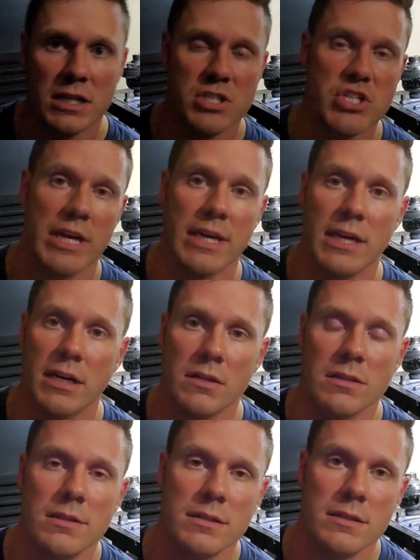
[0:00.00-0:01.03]
a
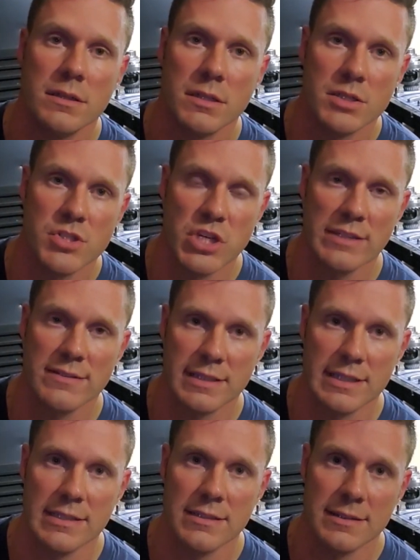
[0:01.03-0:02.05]
JL
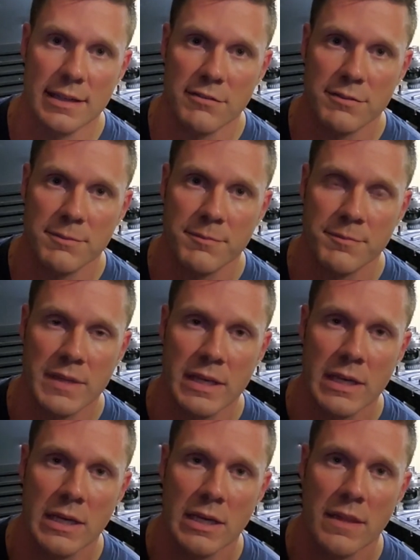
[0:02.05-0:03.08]
JT diff.
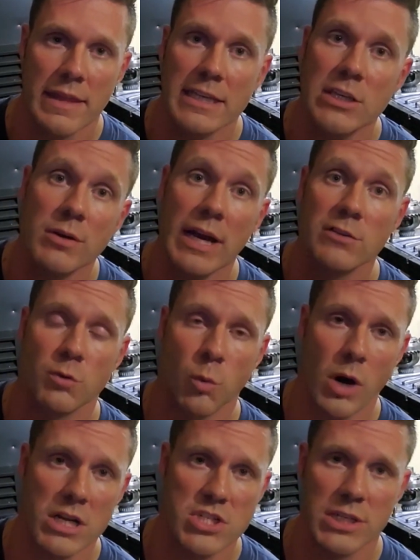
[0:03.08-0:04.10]
Thank you guys for
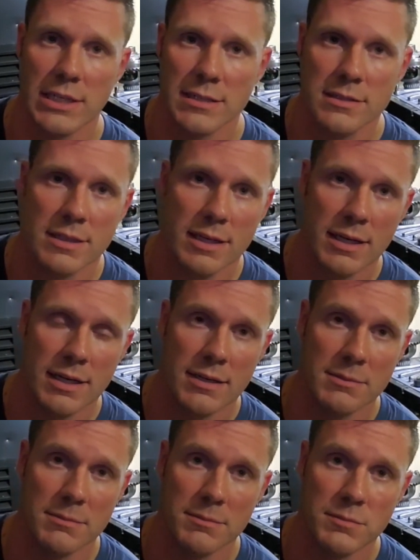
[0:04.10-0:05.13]
watching.
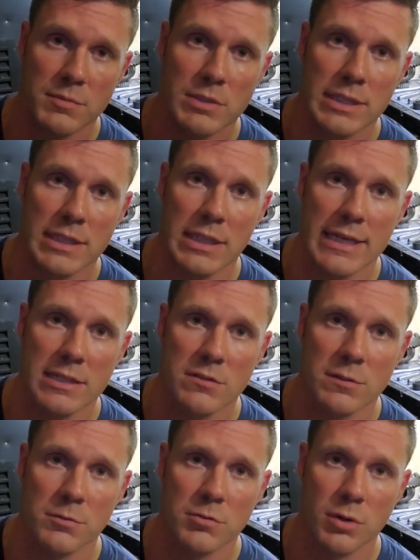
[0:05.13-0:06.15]
Click like
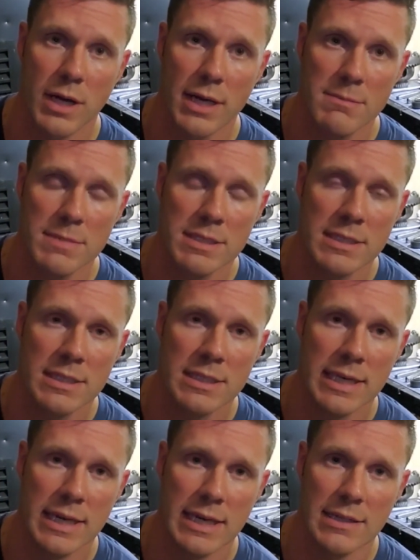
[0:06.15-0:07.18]
and subscribe,
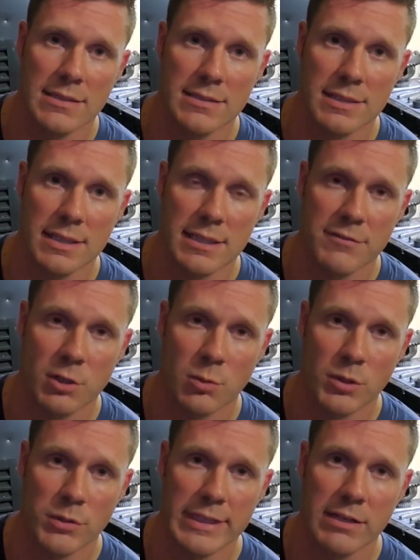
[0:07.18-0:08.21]
and if you're a
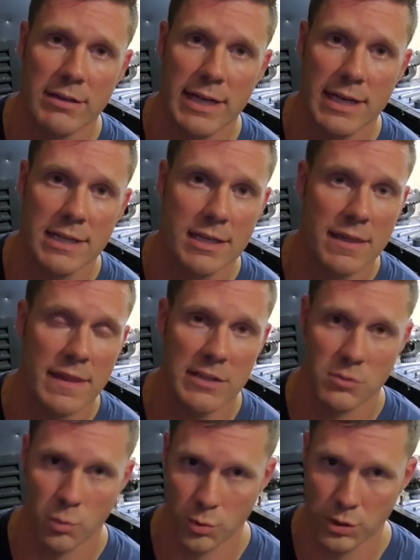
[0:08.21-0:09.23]
real gearhead,
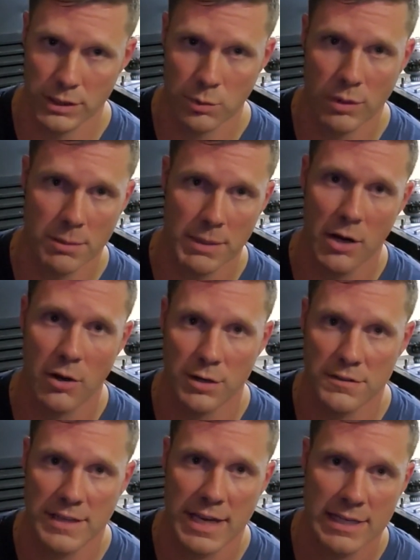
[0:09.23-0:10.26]
that's really where my
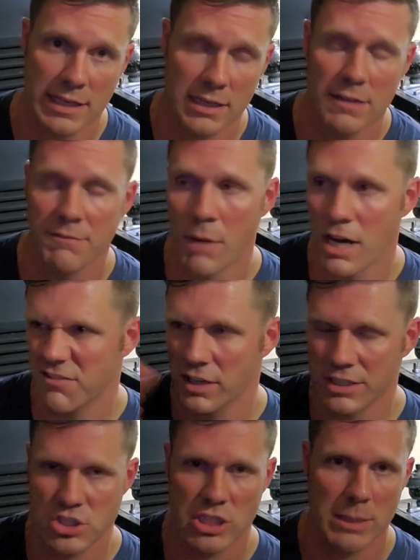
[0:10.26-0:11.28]
heart is at. I love
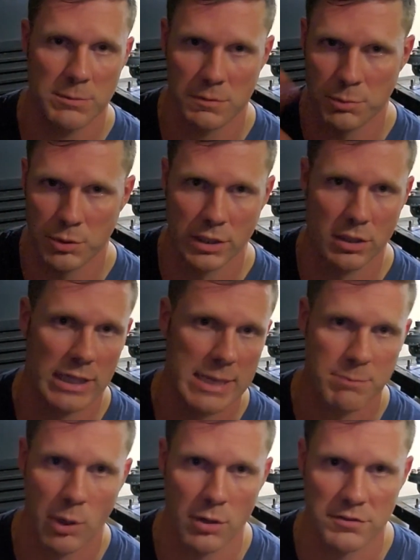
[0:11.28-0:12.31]
modifying Jeeps and putting on
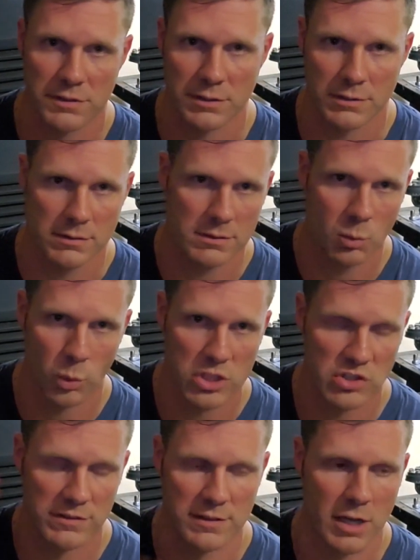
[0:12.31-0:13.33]
light bars and
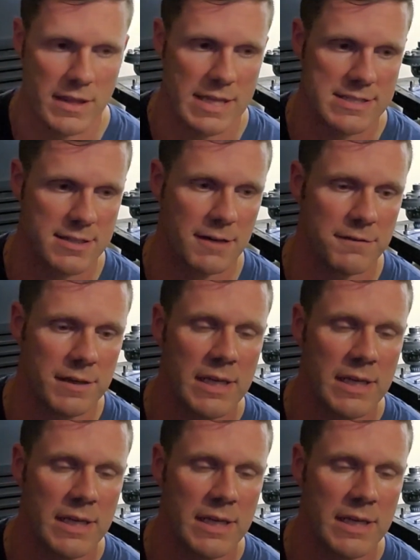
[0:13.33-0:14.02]
winches and all that stuff,